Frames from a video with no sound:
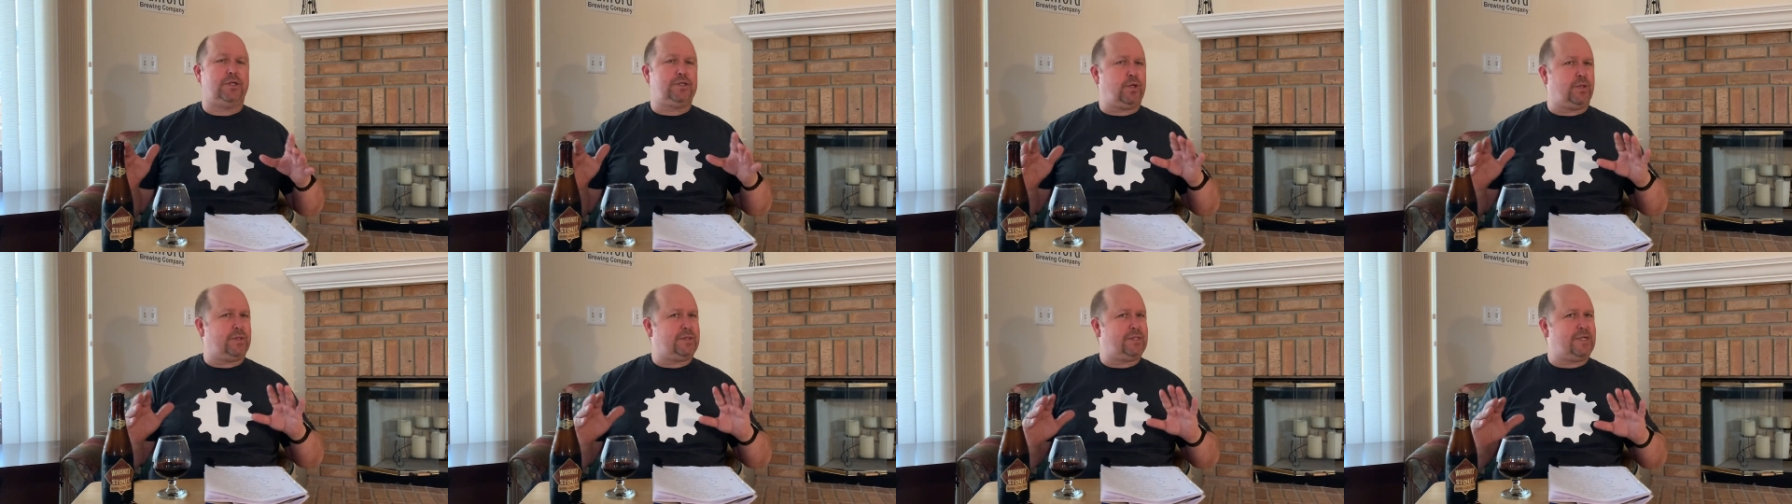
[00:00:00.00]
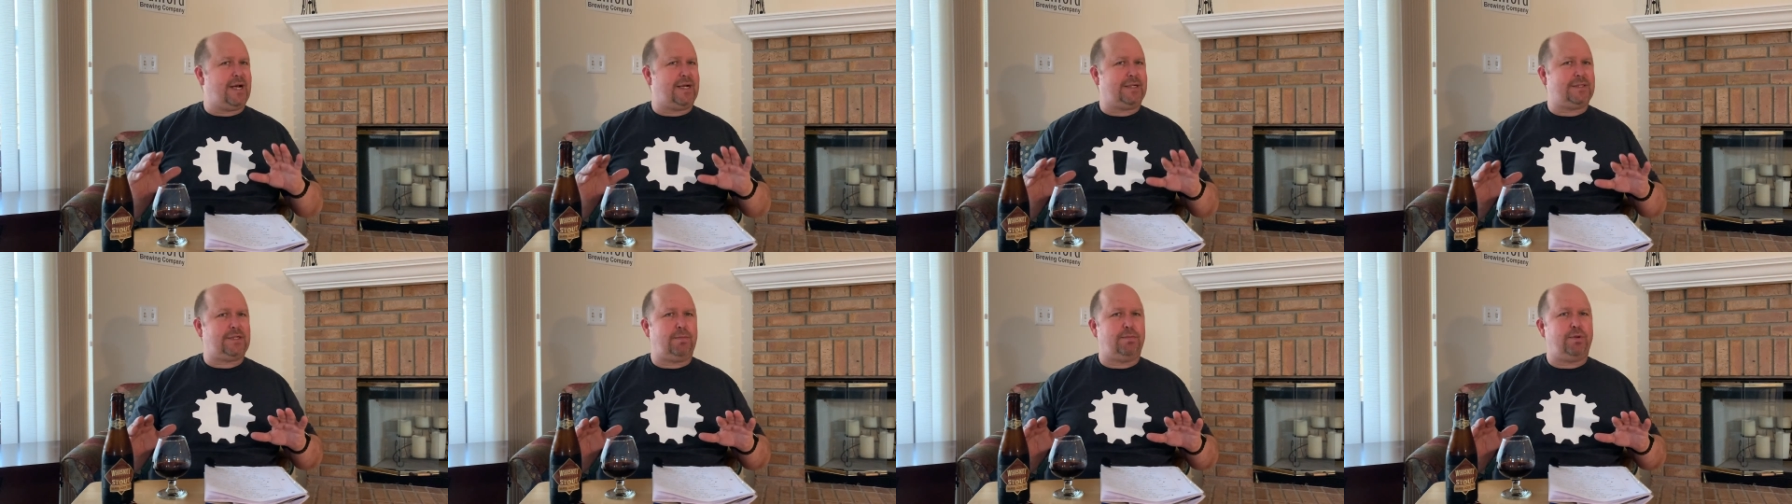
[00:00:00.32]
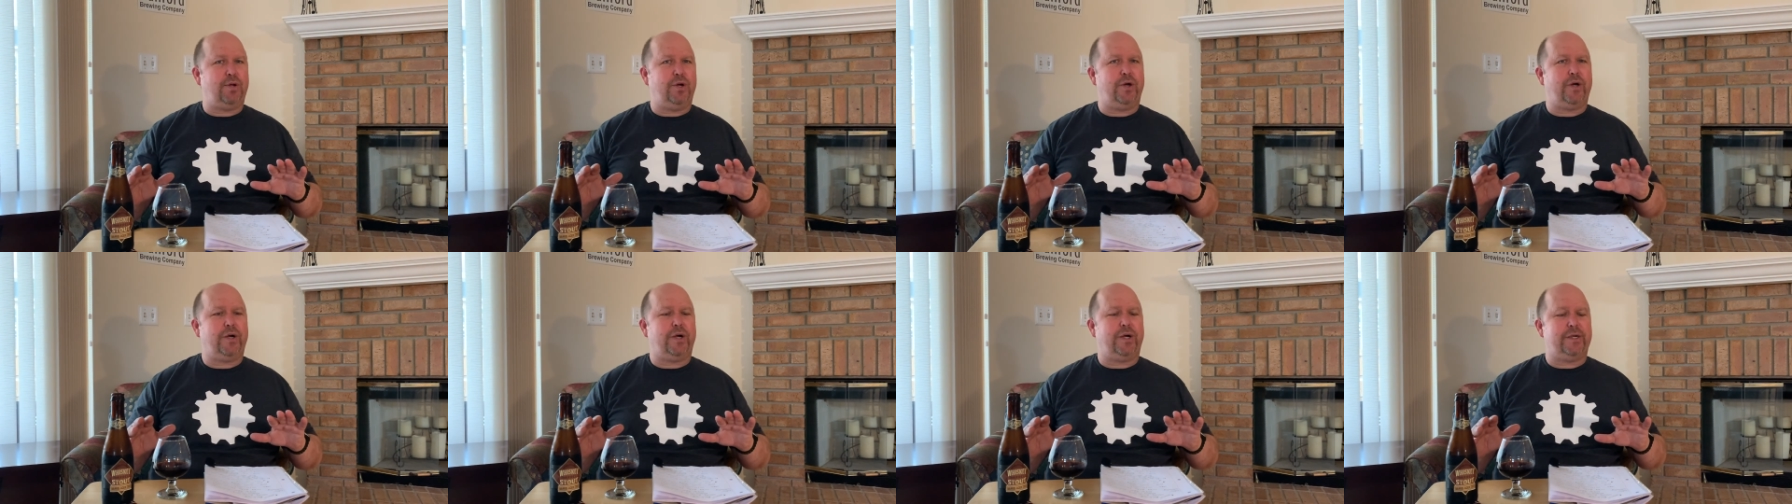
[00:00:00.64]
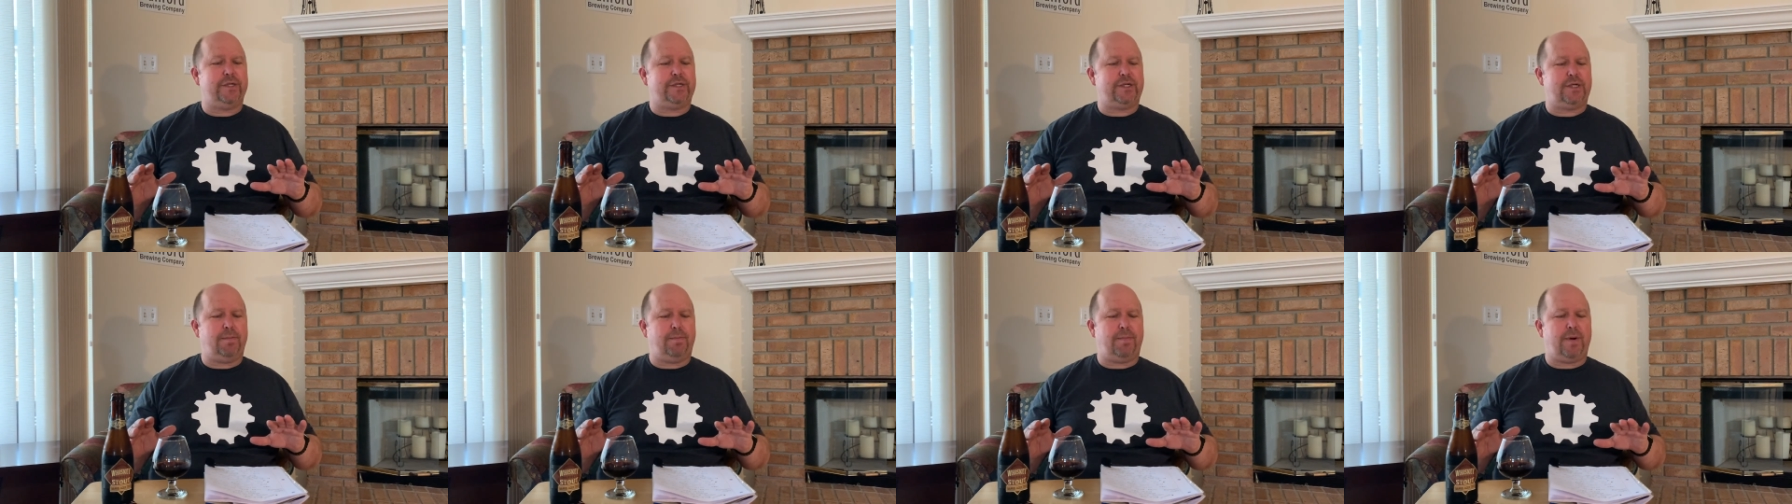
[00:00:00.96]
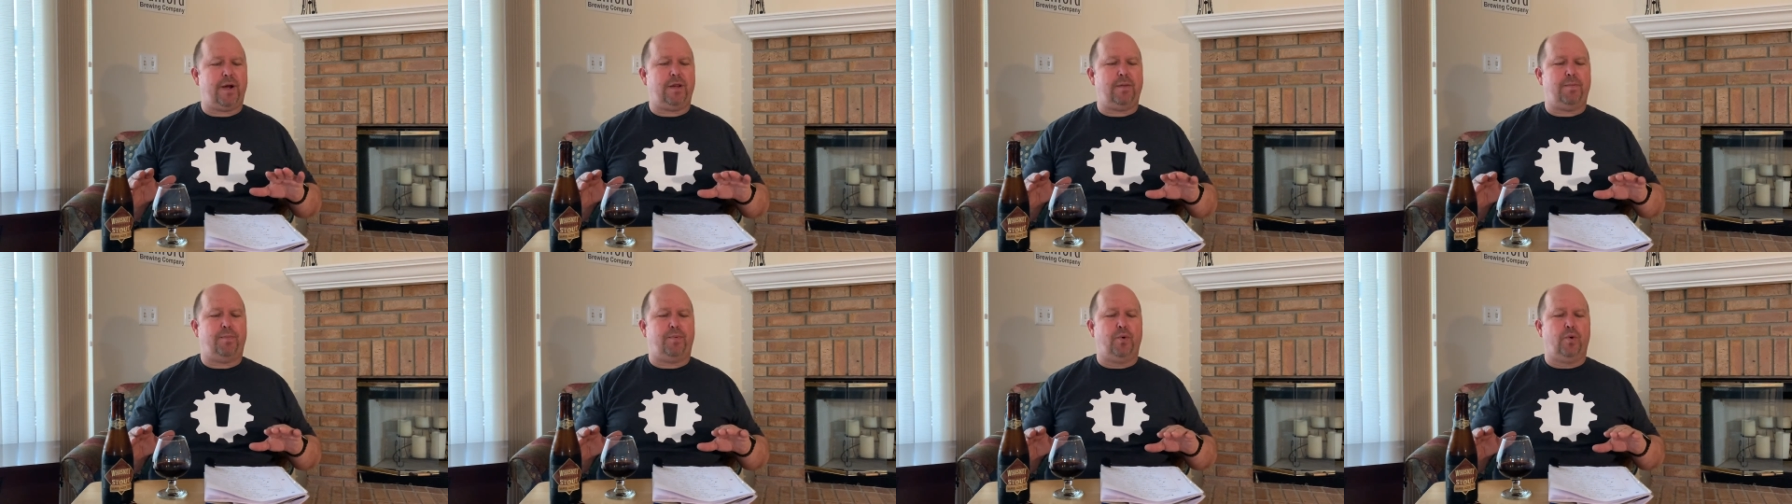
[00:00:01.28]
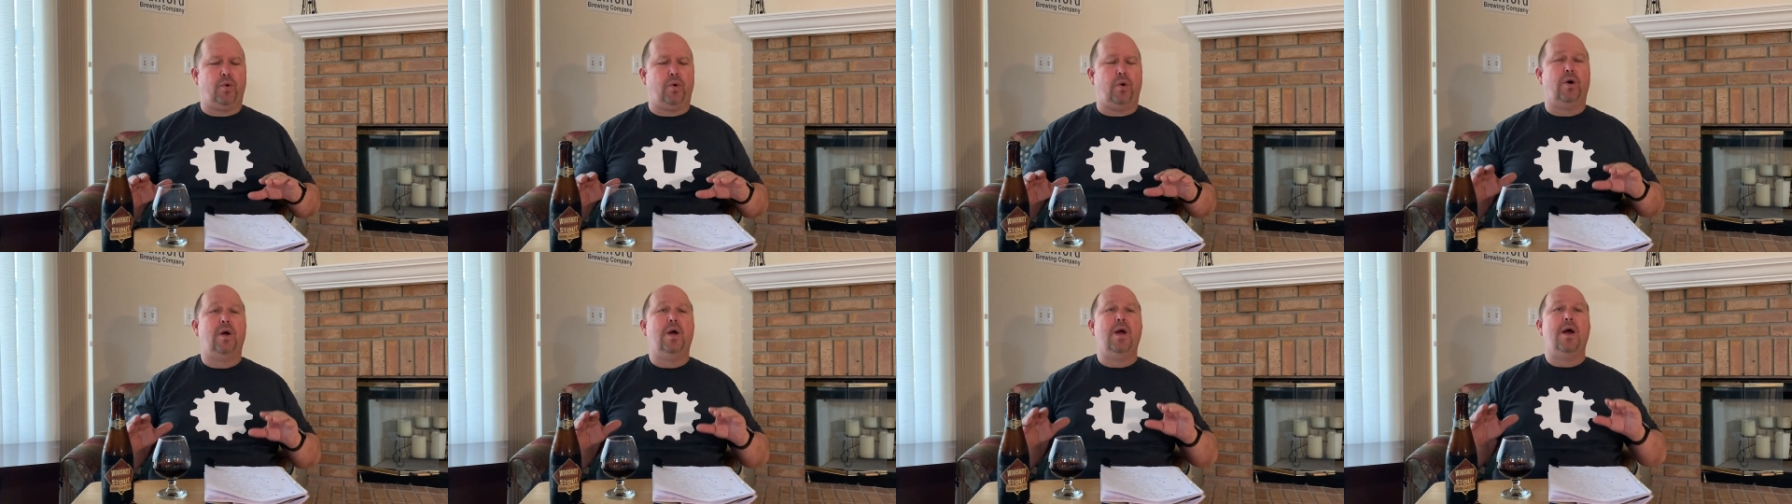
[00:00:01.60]
So it's not something you're going to sip by the
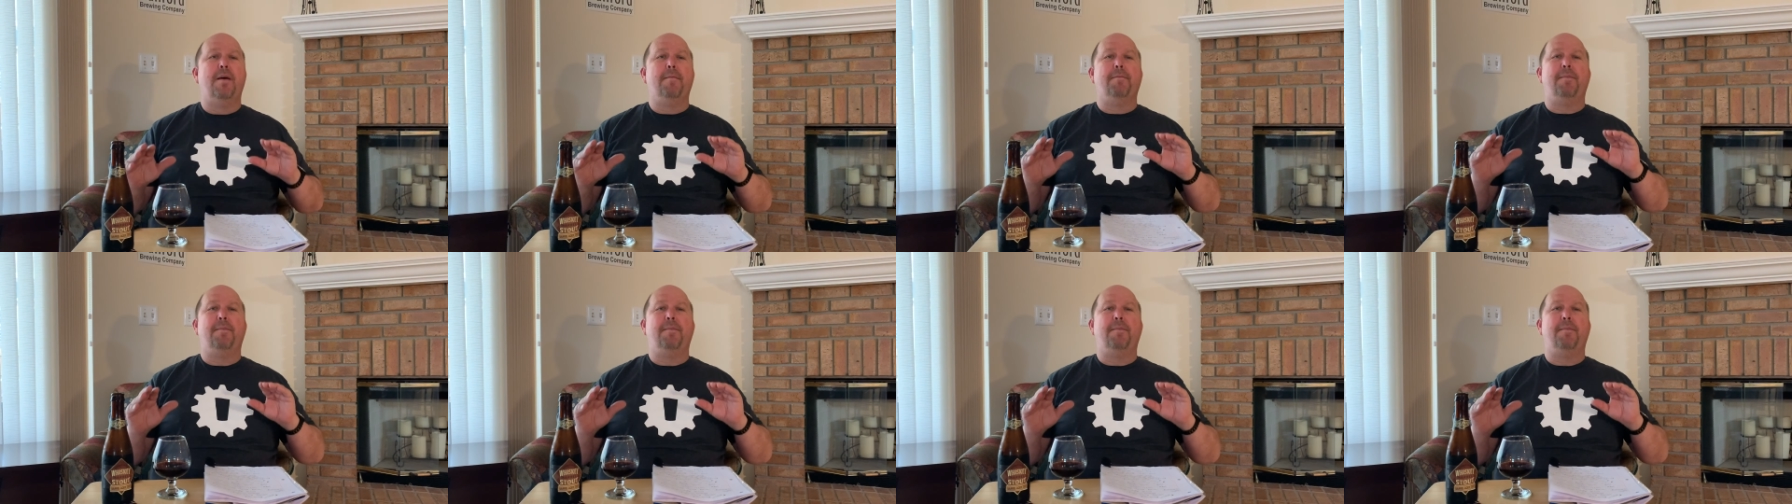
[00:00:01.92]
pool,